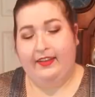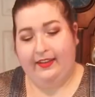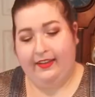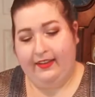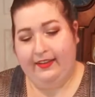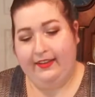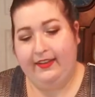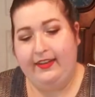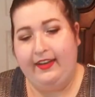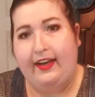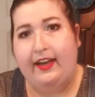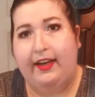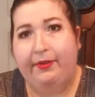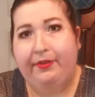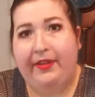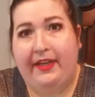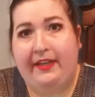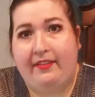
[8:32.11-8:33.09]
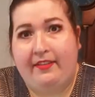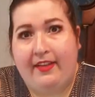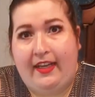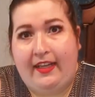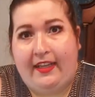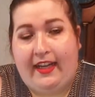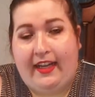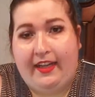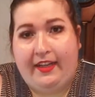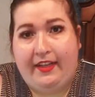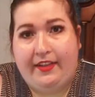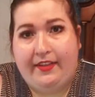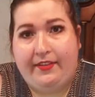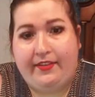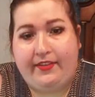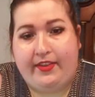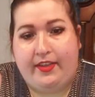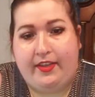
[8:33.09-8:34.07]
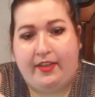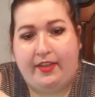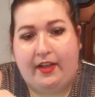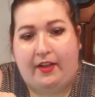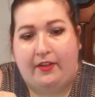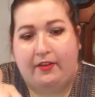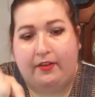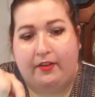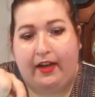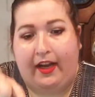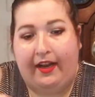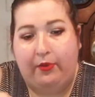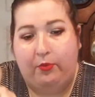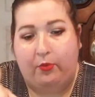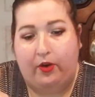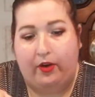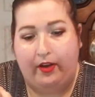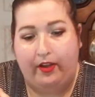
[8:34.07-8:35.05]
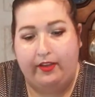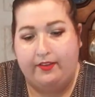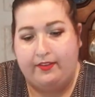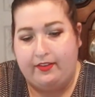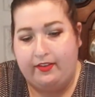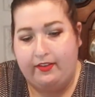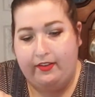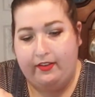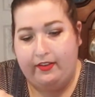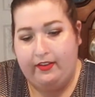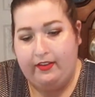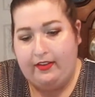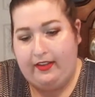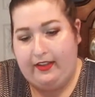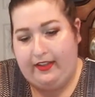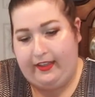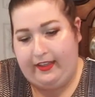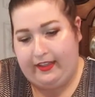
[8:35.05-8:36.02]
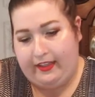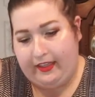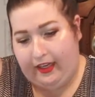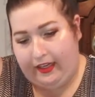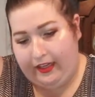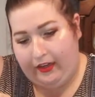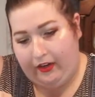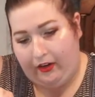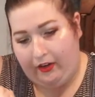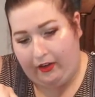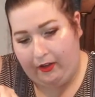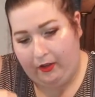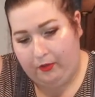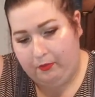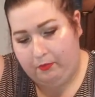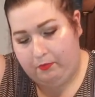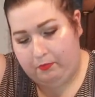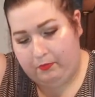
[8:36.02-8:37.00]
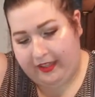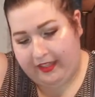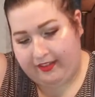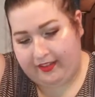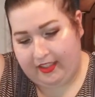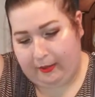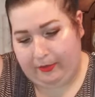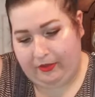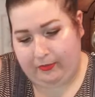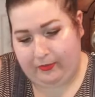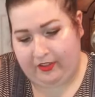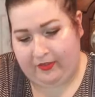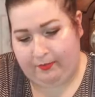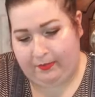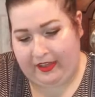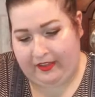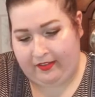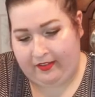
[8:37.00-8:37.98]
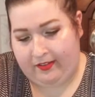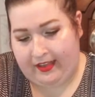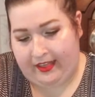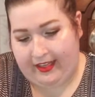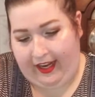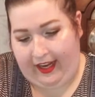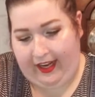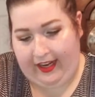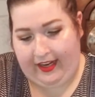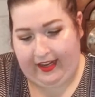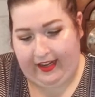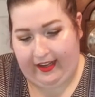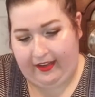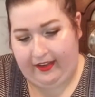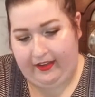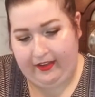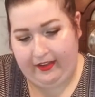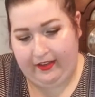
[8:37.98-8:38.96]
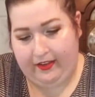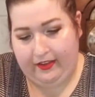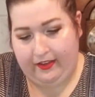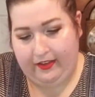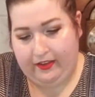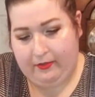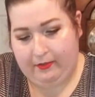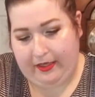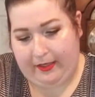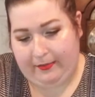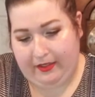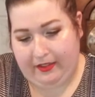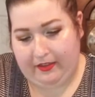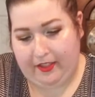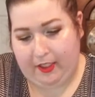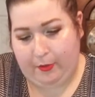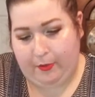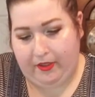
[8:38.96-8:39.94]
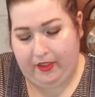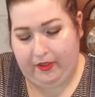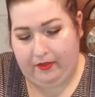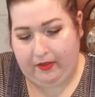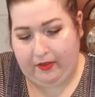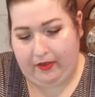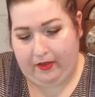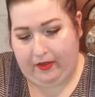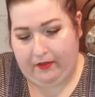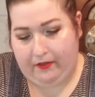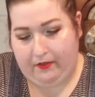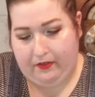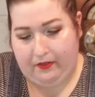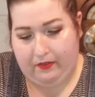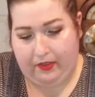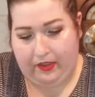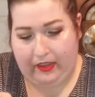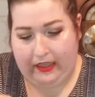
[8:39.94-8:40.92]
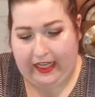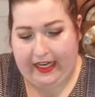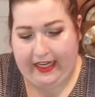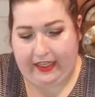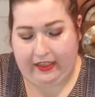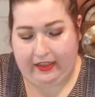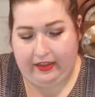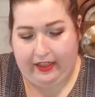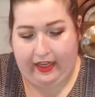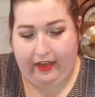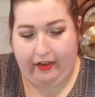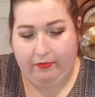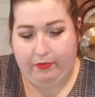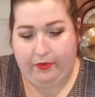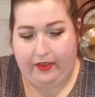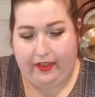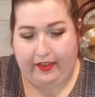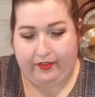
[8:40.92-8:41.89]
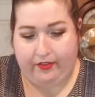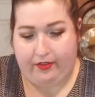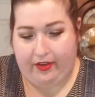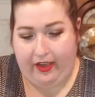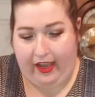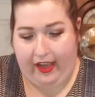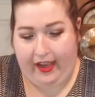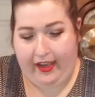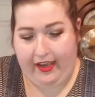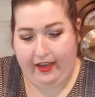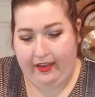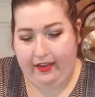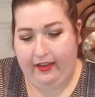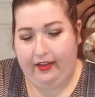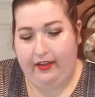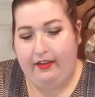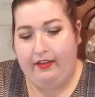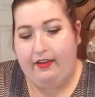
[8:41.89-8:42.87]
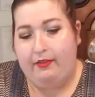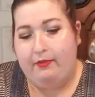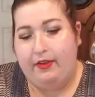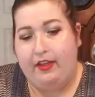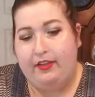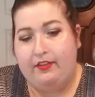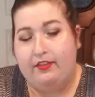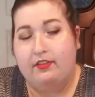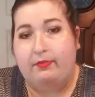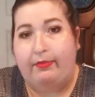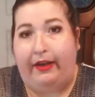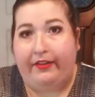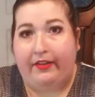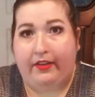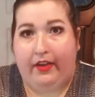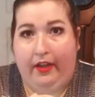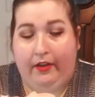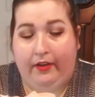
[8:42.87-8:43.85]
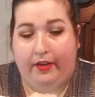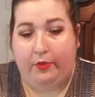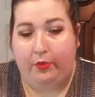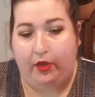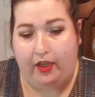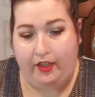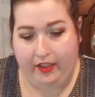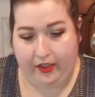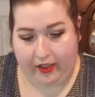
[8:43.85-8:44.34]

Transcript: Alright, I would like to say that is the color I want. I think I got it all mixed up as best as I can. Might be a little bit of light left, but that's okay. Yeah, this is about the color you want.